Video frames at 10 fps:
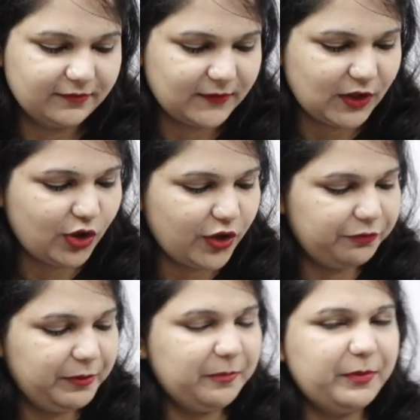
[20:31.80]
A lot
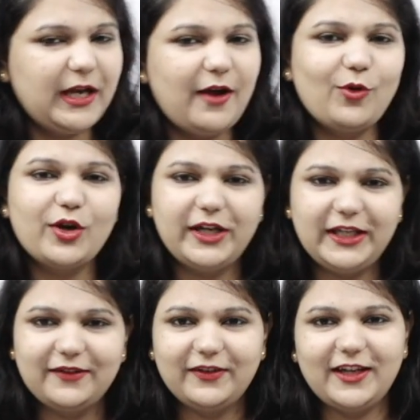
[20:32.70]
of people have already
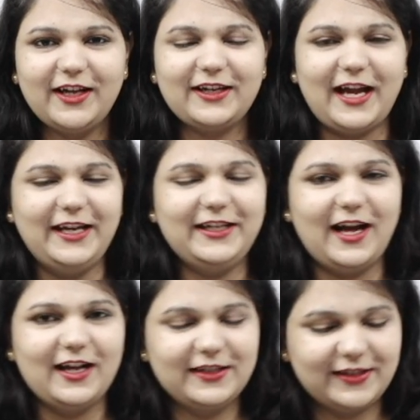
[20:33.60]
given a right
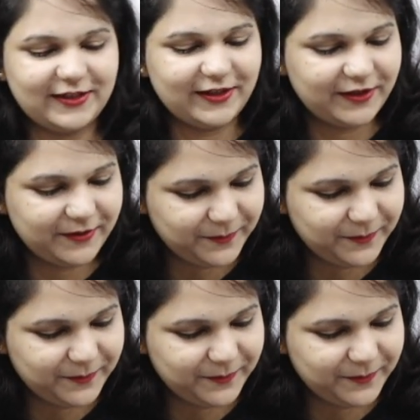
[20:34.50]
answer.